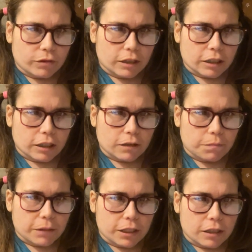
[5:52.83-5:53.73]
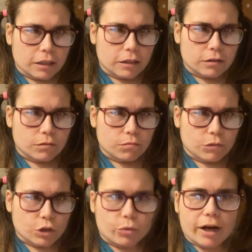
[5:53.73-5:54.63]
keep it
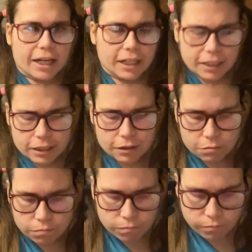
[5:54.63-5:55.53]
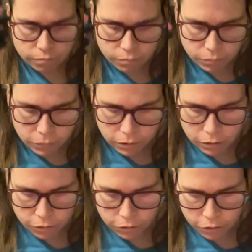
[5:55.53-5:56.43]
the way it is.
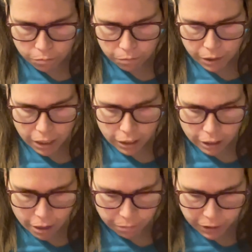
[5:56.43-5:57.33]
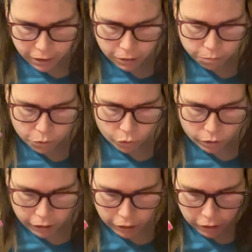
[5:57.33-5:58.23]
But I'm gonna
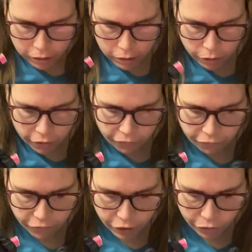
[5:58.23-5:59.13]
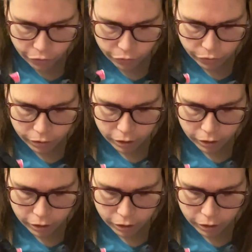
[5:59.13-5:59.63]
pour a few.